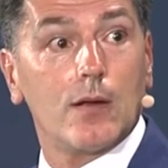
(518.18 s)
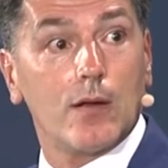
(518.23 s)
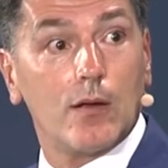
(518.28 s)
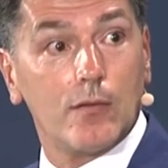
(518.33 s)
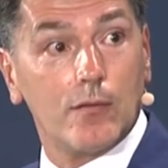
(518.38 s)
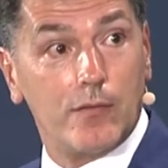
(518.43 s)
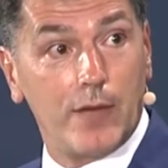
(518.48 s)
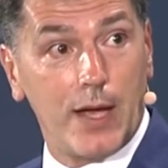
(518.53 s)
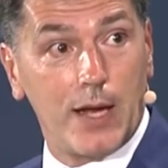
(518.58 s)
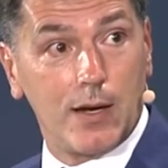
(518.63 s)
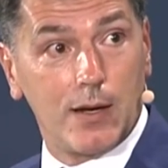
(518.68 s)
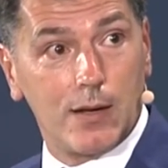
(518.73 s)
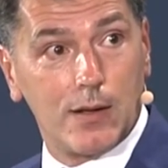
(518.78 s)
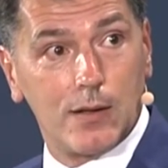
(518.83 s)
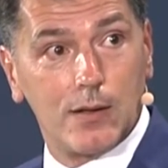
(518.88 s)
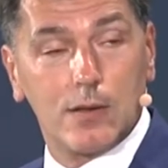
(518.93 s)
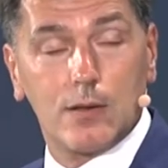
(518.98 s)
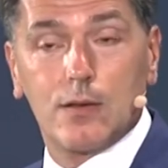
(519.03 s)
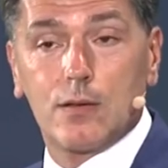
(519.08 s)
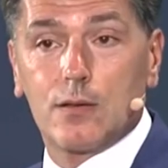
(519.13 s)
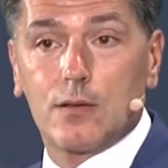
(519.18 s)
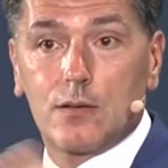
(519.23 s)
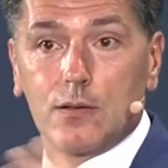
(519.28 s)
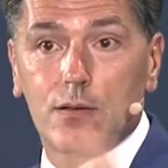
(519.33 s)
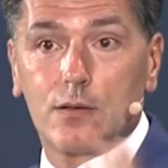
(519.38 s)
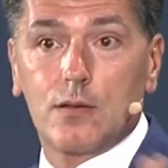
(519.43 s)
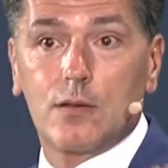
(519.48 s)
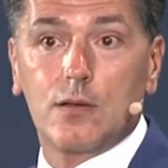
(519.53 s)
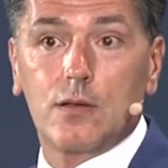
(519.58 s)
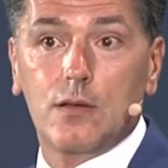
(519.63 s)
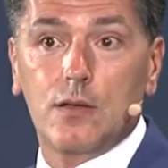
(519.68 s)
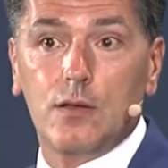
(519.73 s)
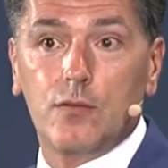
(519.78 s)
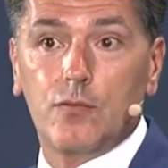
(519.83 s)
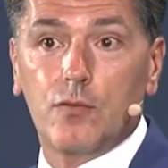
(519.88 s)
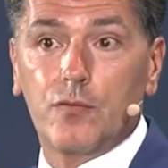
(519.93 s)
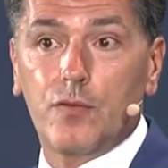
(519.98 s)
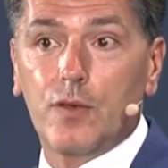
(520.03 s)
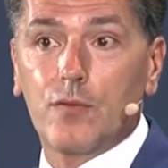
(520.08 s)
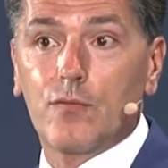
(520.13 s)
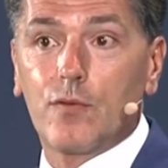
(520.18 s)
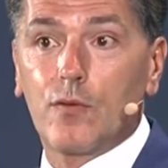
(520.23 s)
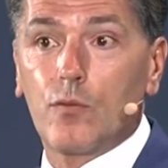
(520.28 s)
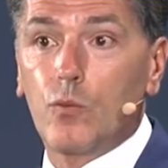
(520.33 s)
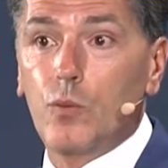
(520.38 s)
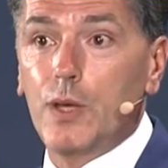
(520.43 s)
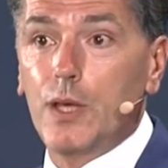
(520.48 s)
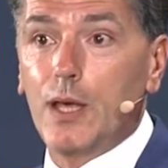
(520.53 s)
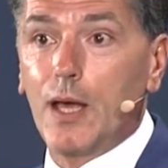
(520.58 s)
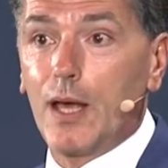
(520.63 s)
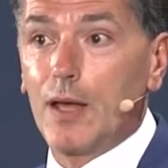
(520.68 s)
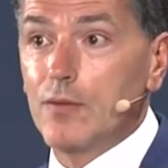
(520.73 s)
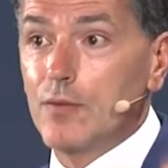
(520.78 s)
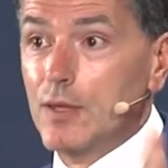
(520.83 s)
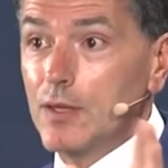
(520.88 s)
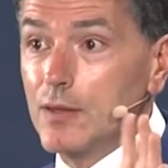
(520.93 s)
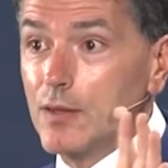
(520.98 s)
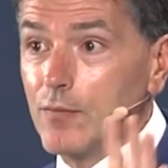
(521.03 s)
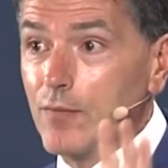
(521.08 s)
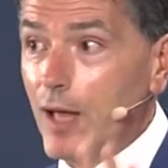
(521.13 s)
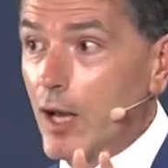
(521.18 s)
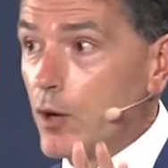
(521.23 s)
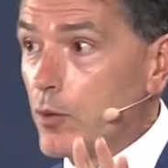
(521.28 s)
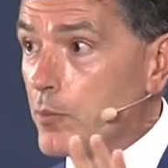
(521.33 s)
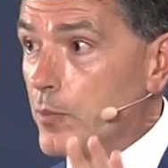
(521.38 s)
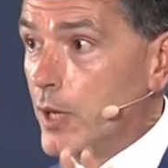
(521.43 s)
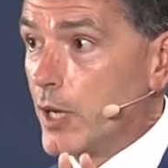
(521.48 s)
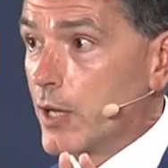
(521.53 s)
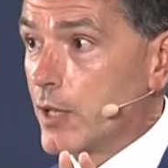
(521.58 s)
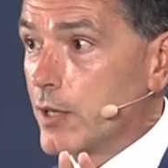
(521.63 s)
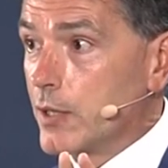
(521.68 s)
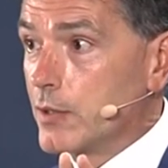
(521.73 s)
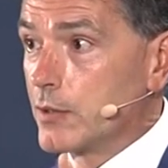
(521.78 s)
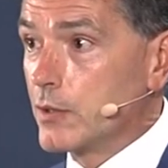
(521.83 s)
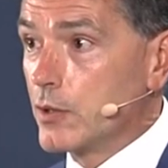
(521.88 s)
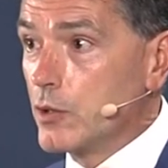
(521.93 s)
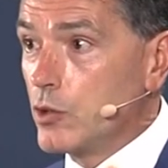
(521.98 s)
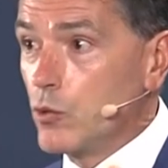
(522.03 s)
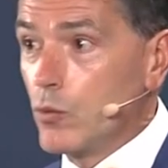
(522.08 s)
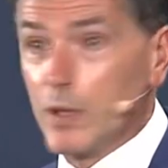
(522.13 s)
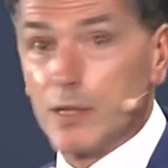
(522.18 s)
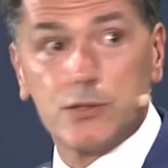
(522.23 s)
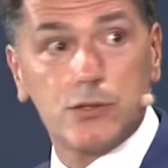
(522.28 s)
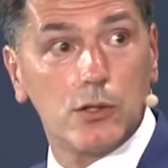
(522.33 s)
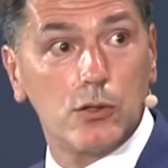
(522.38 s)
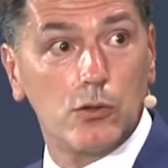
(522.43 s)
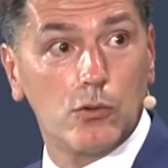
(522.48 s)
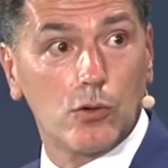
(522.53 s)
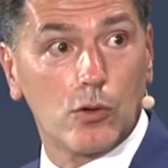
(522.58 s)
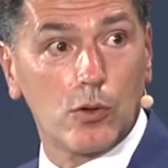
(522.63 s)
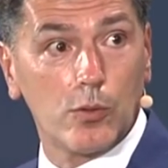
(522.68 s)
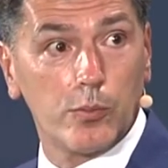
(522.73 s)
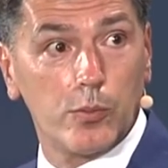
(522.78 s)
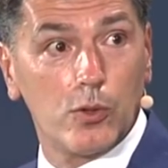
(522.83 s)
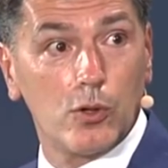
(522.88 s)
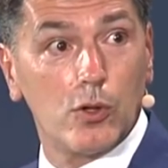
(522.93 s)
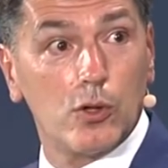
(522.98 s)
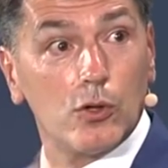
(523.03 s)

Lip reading: Then, if you think that we had in developed market, US and Europe,